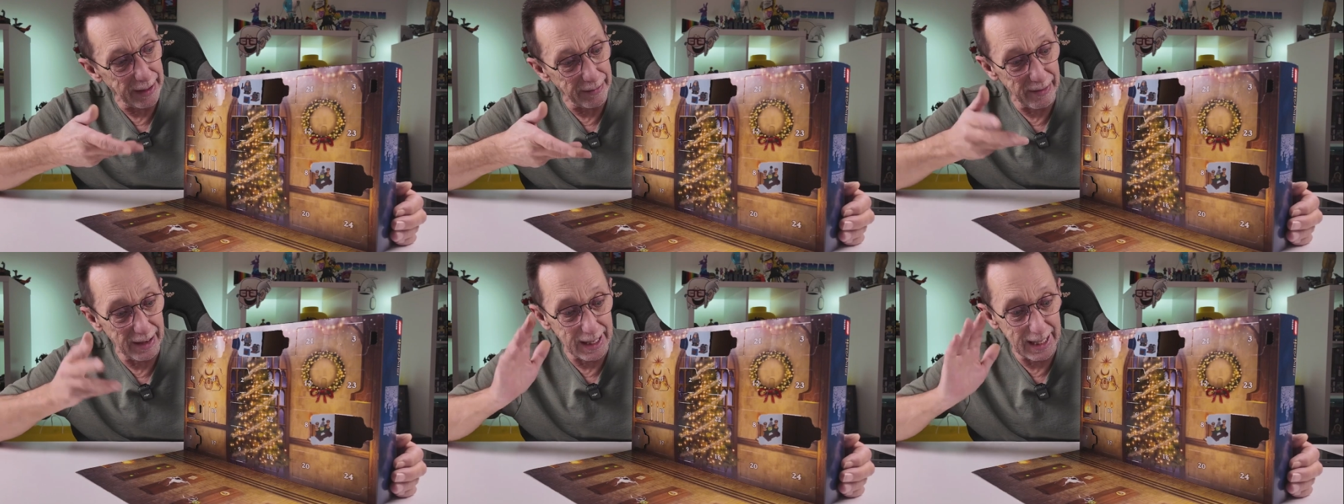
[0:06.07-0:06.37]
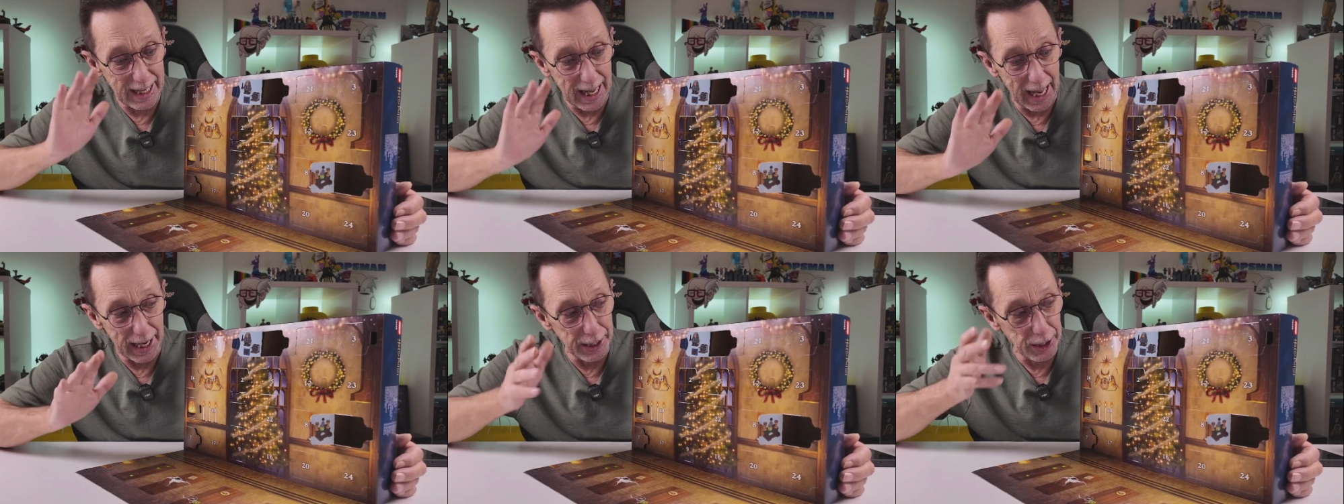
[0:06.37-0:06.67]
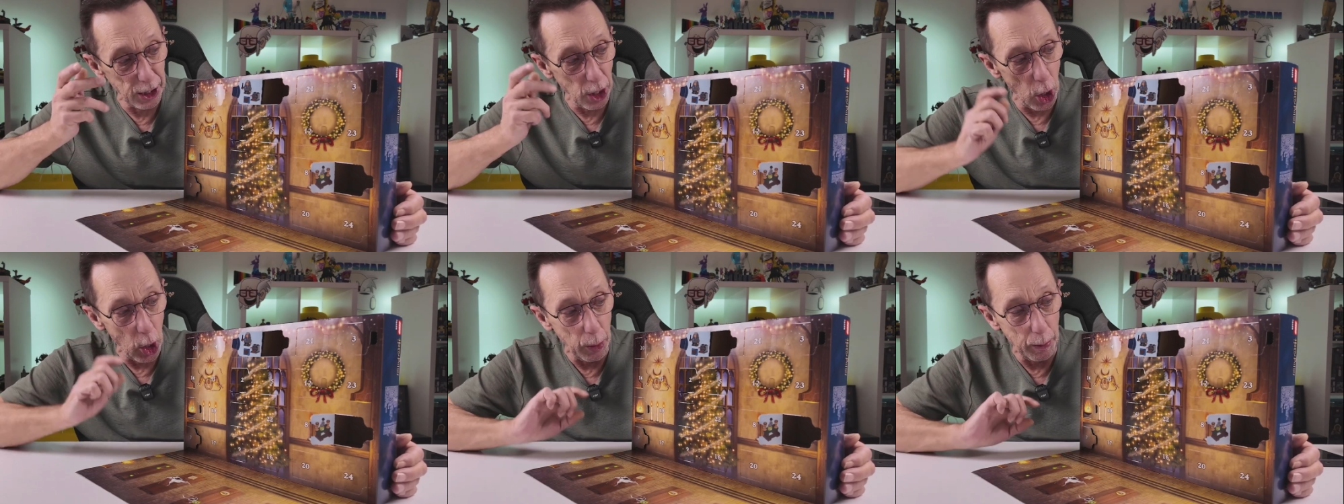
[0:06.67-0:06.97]
Advent
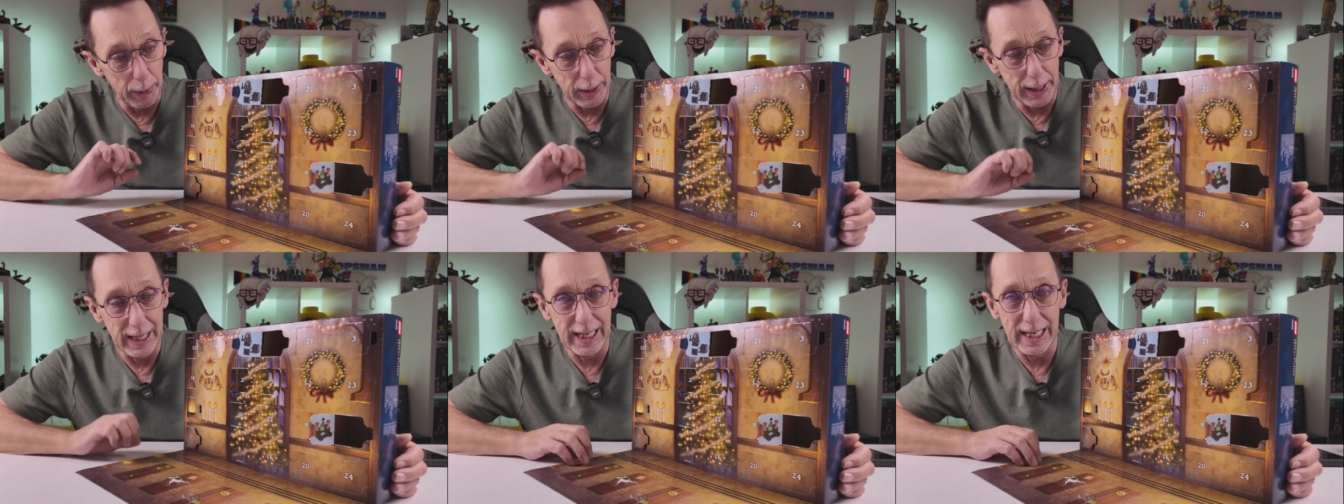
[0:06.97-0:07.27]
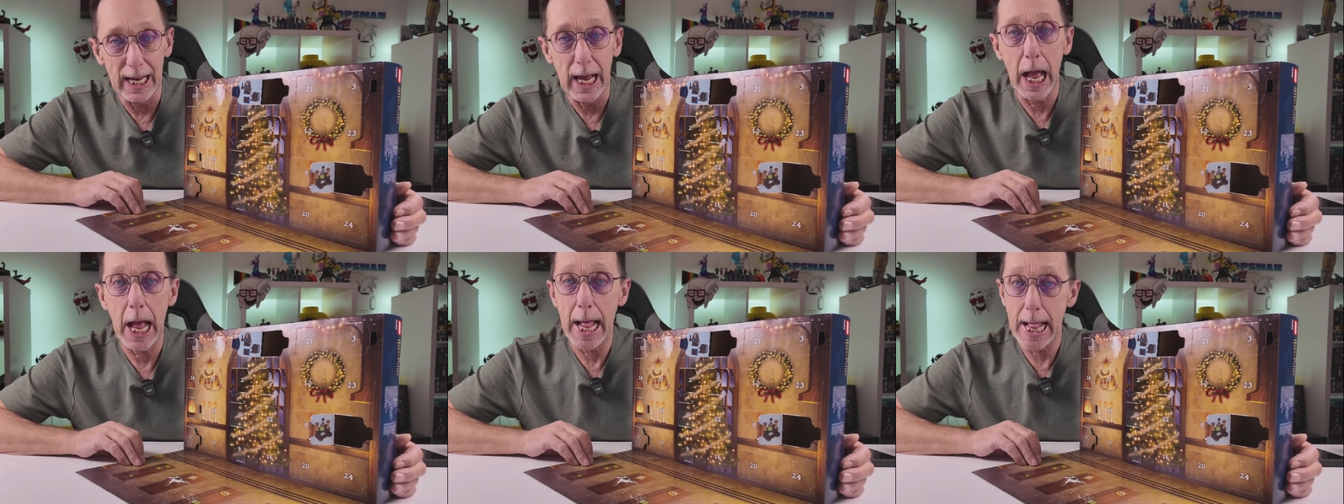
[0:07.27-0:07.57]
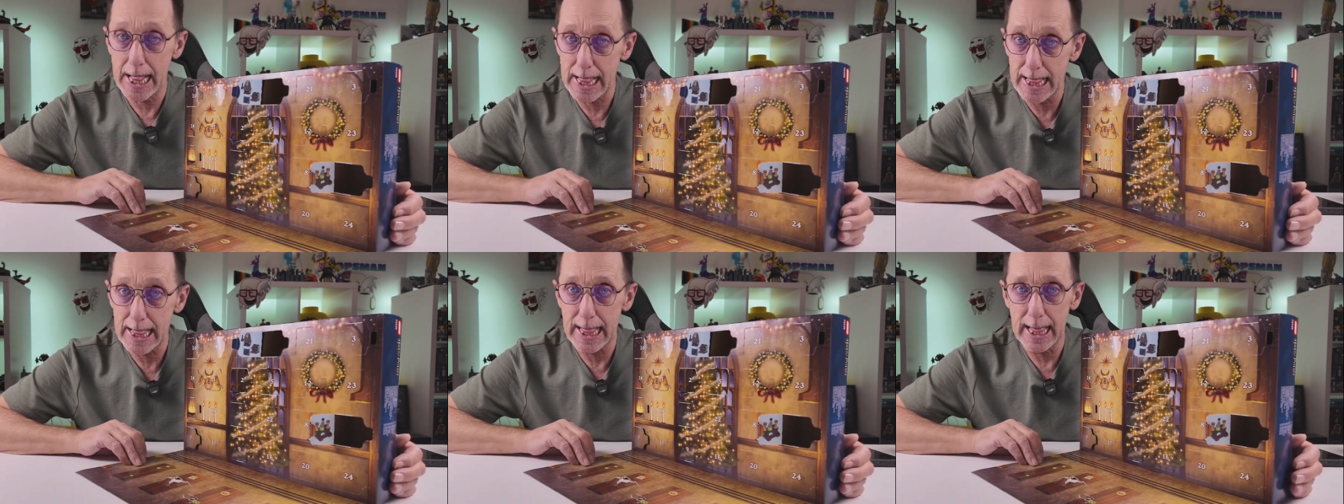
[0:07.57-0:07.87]
calendar opening.
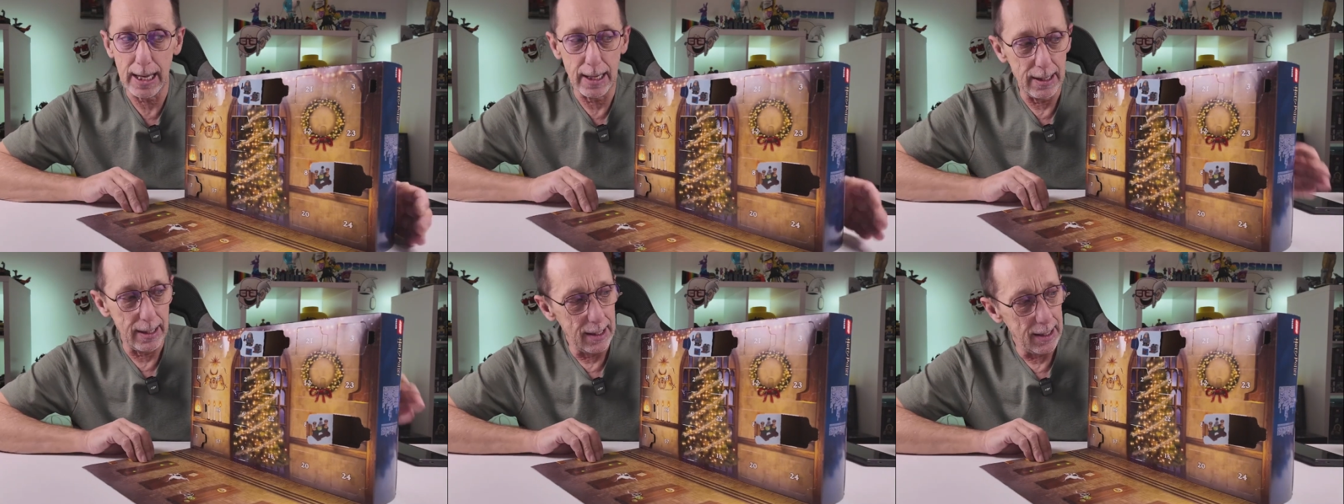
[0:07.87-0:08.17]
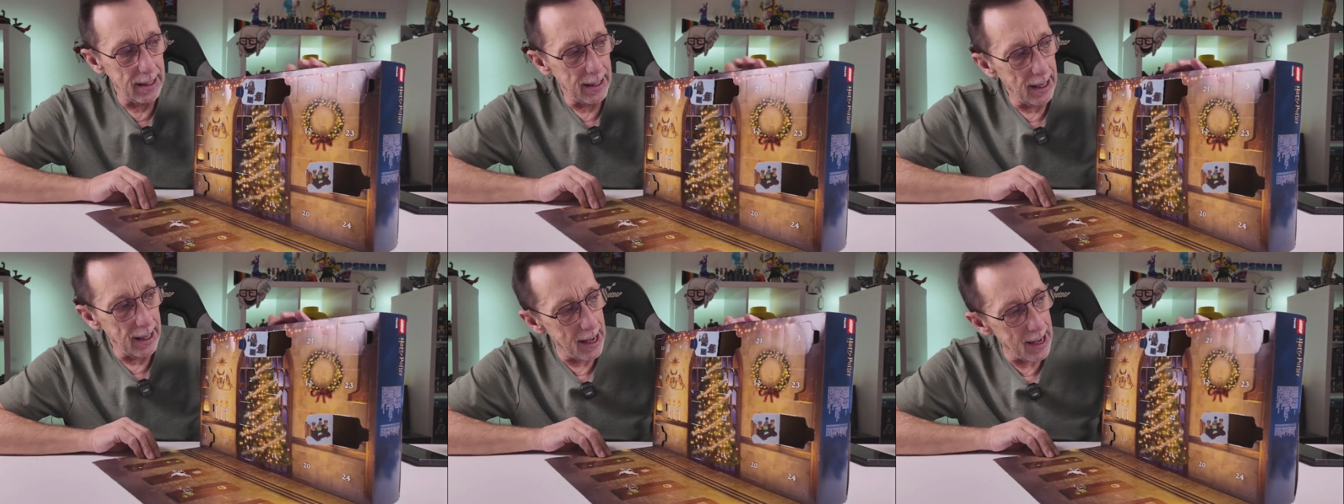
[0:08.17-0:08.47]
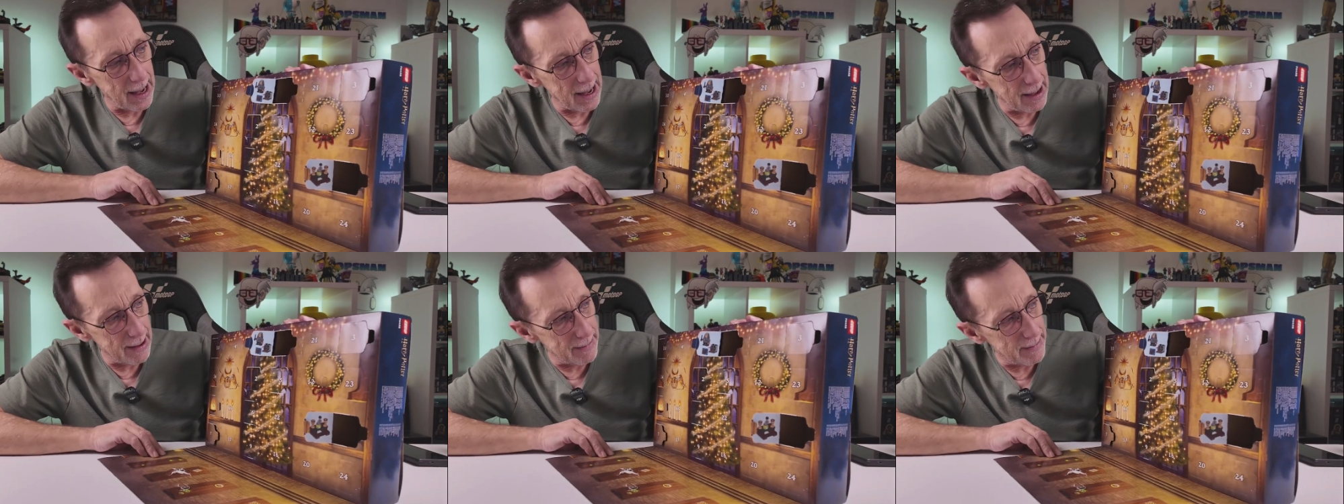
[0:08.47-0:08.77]

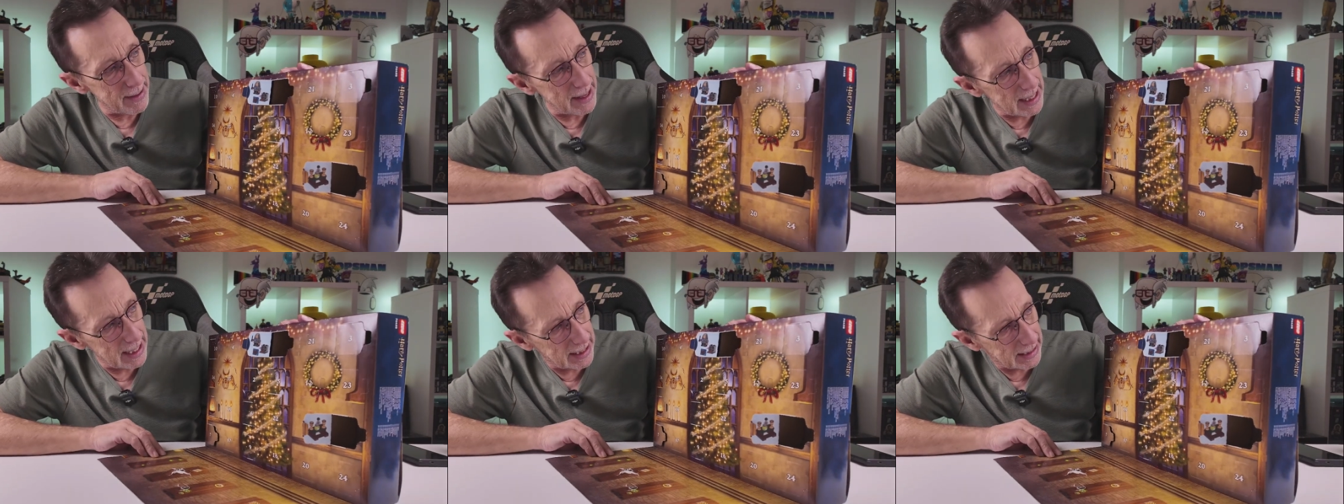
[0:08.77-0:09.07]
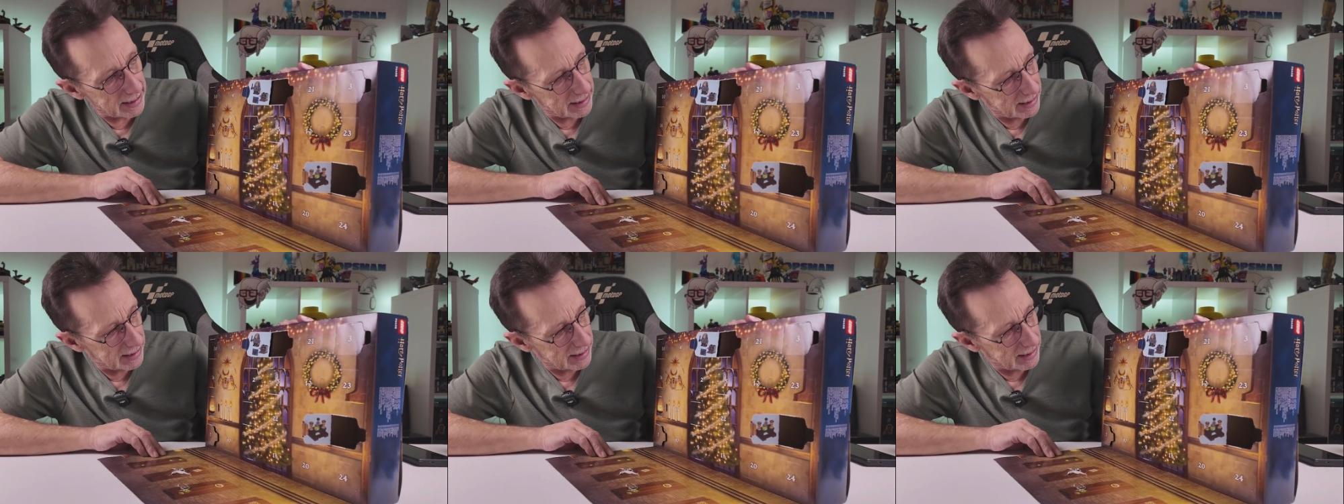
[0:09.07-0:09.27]
Let's